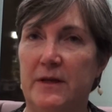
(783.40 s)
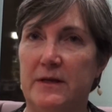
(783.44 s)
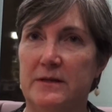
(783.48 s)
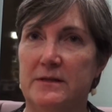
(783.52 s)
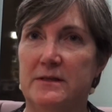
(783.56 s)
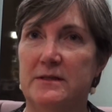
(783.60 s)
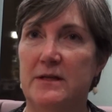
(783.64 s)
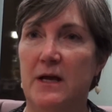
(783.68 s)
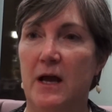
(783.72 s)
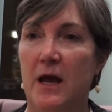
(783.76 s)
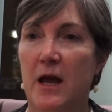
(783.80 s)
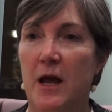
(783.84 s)

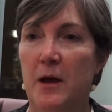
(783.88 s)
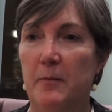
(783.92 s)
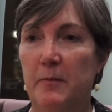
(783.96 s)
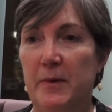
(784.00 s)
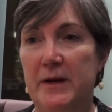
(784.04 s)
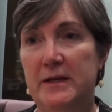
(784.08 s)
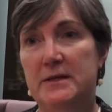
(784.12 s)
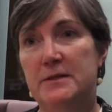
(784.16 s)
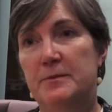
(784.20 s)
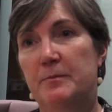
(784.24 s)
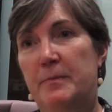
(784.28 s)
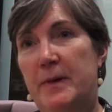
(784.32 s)
this,
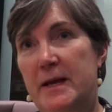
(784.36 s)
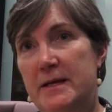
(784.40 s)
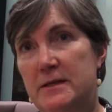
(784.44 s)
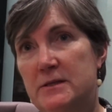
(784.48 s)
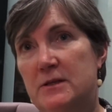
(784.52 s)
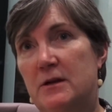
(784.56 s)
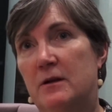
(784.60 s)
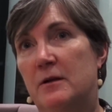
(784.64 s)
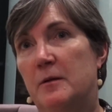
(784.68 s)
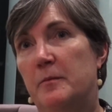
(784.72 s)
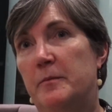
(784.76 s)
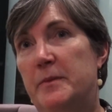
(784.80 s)
but it's
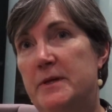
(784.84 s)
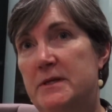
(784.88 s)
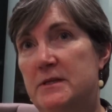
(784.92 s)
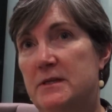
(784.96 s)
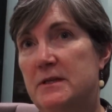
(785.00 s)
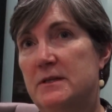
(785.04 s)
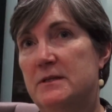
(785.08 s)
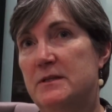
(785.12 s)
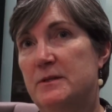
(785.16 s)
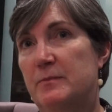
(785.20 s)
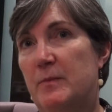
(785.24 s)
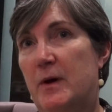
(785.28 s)
based on a
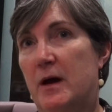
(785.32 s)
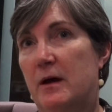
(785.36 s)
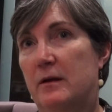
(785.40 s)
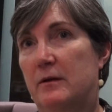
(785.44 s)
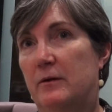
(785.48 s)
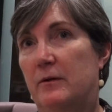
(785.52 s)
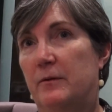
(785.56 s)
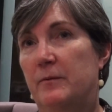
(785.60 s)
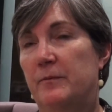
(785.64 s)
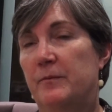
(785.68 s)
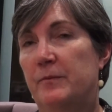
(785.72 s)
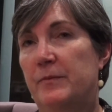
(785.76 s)
business
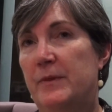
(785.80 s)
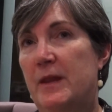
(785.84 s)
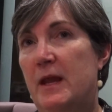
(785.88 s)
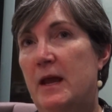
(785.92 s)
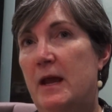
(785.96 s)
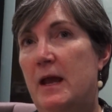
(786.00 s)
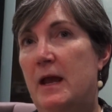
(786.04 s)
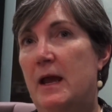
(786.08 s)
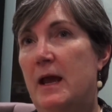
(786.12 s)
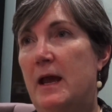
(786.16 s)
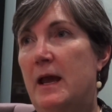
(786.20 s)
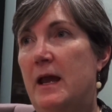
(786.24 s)
model.
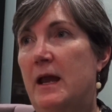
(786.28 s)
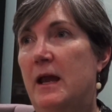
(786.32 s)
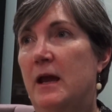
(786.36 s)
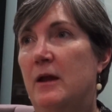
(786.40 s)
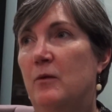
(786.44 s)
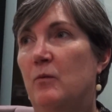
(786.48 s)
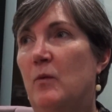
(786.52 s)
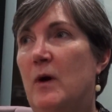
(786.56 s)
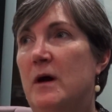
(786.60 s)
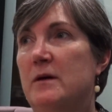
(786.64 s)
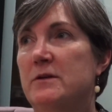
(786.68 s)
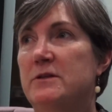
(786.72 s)

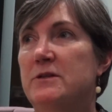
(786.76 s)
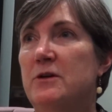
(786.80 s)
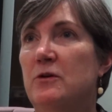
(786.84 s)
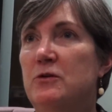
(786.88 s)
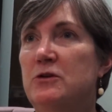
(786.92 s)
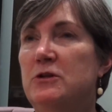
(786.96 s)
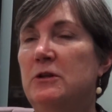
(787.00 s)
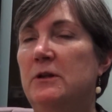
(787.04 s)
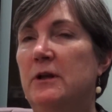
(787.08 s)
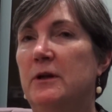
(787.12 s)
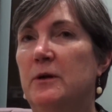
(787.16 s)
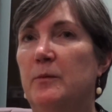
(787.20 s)
And while
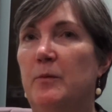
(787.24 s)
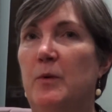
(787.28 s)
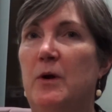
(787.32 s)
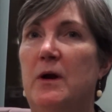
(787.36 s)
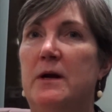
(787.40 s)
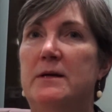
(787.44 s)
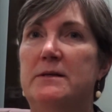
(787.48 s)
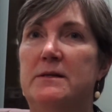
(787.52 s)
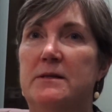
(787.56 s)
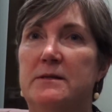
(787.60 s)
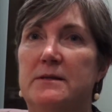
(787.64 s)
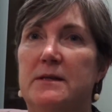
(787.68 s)
social
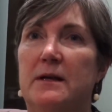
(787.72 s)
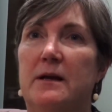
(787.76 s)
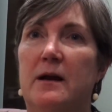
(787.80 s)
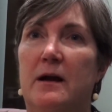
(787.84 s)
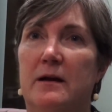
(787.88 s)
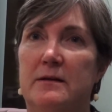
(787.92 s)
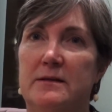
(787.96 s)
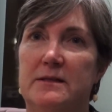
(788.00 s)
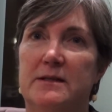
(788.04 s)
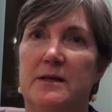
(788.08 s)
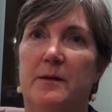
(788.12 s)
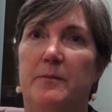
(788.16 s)
enterprise is a
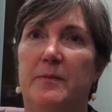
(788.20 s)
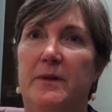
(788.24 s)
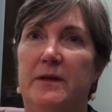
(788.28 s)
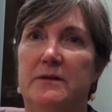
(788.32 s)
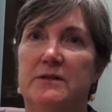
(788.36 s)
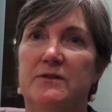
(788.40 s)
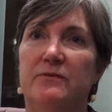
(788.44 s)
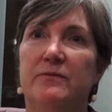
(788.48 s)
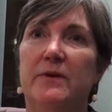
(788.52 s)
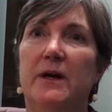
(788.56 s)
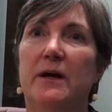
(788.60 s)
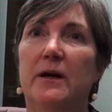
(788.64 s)
concept
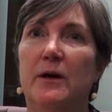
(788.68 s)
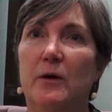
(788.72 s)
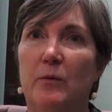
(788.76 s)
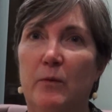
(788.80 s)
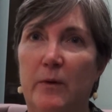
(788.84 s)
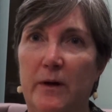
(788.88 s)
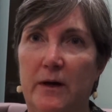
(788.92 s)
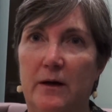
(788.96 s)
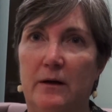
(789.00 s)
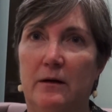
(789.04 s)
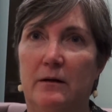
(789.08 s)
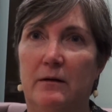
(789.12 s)
that's very
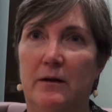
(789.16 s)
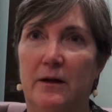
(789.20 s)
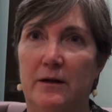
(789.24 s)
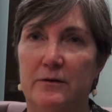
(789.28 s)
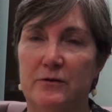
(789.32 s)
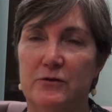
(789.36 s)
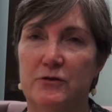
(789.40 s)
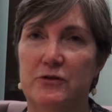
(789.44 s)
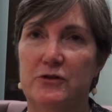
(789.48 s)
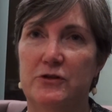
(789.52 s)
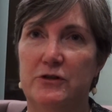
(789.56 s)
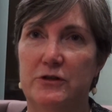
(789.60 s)
well
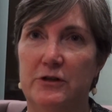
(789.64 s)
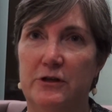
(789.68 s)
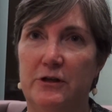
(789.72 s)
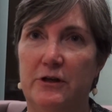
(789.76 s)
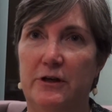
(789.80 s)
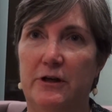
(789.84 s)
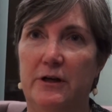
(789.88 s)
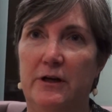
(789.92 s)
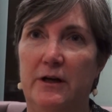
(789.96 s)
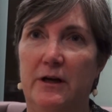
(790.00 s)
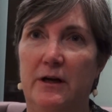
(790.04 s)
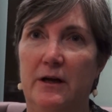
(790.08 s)

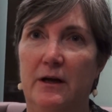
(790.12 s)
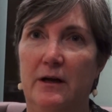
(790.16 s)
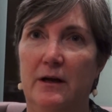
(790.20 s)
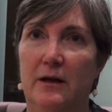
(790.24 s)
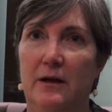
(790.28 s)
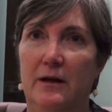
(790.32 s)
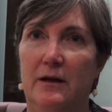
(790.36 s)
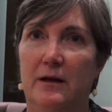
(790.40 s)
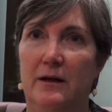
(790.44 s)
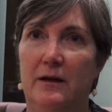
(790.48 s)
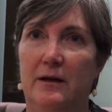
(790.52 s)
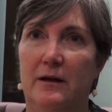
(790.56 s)
understood
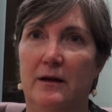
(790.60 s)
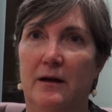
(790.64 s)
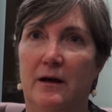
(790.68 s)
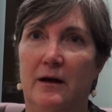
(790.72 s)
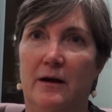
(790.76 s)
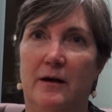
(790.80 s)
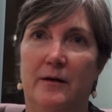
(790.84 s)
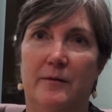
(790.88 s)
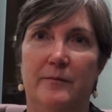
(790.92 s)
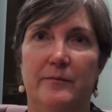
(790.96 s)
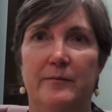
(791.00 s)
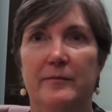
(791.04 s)

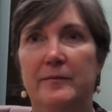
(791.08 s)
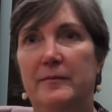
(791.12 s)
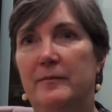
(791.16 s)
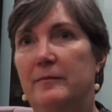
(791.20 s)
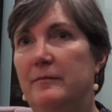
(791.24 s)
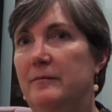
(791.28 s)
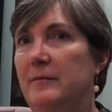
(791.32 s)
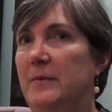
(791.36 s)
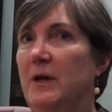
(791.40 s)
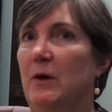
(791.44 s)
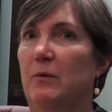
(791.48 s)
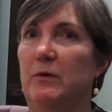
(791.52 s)

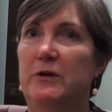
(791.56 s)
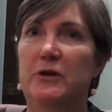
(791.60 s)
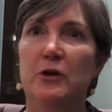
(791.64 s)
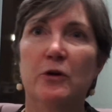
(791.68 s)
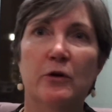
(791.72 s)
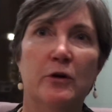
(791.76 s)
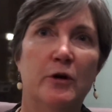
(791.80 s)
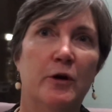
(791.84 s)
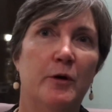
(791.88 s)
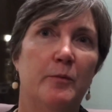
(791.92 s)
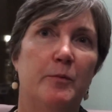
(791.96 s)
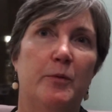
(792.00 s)
in
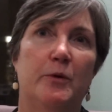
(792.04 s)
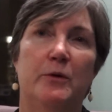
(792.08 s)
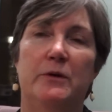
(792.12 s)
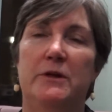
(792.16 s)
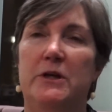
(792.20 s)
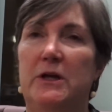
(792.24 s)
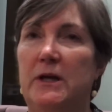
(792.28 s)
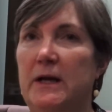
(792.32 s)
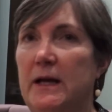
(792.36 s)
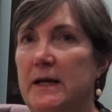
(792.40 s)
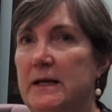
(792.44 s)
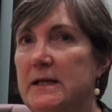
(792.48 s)
Europe or
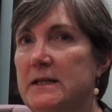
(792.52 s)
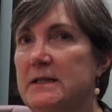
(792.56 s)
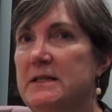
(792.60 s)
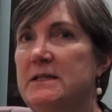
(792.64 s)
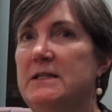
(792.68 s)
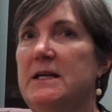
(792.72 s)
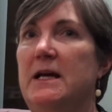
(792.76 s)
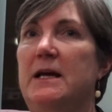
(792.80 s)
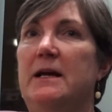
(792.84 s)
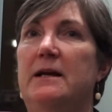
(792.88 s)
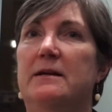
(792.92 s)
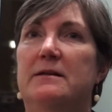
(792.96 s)
the United
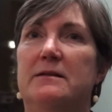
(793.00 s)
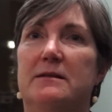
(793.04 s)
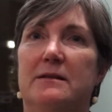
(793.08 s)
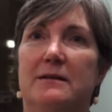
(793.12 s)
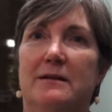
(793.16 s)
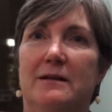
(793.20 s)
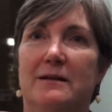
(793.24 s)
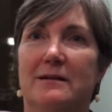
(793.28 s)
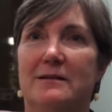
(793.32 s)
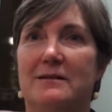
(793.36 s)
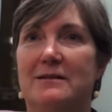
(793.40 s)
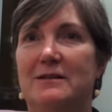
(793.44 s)
States,
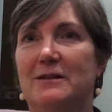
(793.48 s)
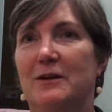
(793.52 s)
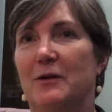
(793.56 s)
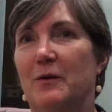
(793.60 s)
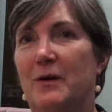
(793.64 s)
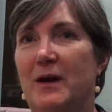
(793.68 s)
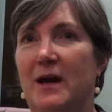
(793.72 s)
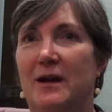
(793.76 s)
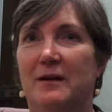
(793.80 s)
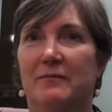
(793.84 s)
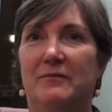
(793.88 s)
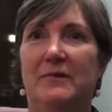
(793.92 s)
and it's
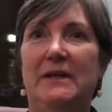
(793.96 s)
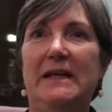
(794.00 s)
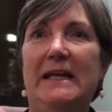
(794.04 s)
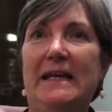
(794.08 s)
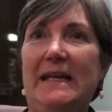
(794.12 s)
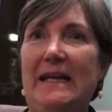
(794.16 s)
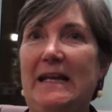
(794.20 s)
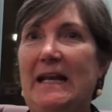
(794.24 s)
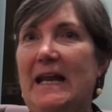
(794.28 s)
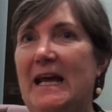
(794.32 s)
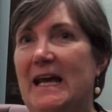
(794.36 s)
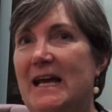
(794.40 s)
kind of
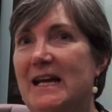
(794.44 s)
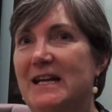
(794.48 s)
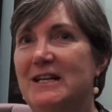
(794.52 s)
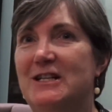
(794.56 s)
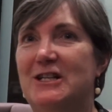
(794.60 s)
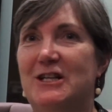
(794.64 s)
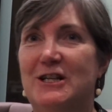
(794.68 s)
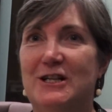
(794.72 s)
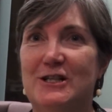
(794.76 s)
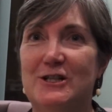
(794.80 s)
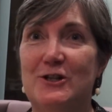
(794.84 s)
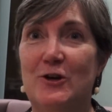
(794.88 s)
leading
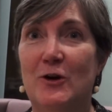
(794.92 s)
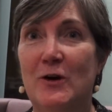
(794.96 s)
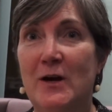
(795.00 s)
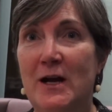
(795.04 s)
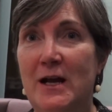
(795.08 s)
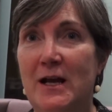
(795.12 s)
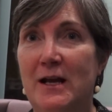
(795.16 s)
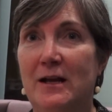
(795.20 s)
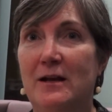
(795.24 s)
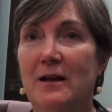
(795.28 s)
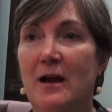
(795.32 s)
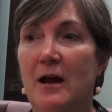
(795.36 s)
edge and it's
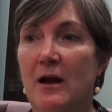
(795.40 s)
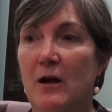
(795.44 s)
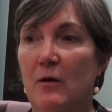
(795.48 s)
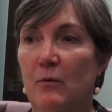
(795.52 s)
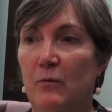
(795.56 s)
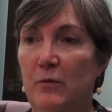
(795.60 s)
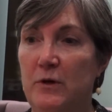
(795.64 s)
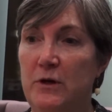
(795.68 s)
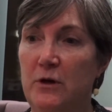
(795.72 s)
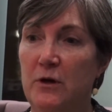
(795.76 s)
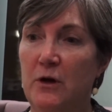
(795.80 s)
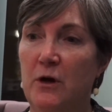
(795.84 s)
great,
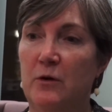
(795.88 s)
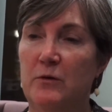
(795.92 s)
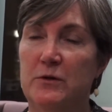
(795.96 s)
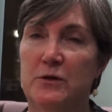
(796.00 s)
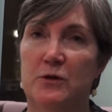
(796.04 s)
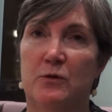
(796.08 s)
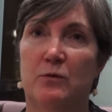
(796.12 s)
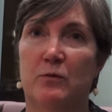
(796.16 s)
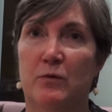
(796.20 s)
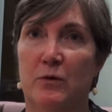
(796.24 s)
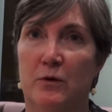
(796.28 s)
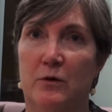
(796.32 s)
when you go
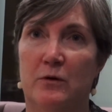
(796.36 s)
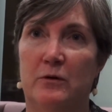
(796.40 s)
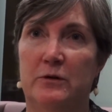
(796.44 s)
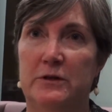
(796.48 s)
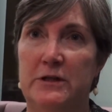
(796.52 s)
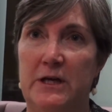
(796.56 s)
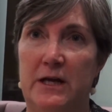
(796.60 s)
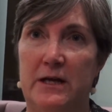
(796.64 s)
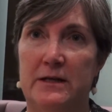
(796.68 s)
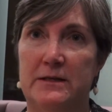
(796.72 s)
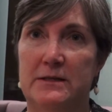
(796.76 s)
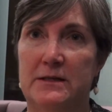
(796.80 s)
into rural
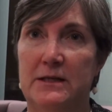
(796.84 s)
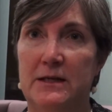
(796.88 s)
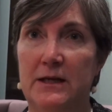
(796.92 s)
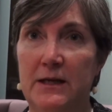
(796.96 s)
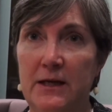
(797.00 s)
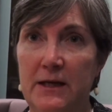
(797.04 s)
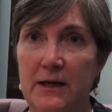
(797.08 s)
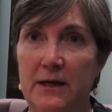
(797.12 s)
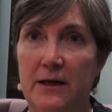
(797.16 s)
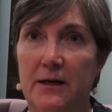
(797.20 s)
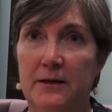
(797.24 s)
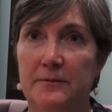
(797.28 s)

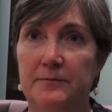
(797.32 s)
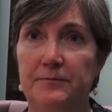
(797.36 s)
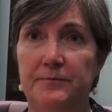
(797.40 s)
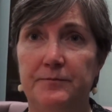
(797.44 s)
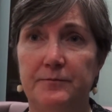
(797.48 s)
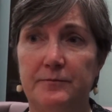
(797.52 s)
Tanzania,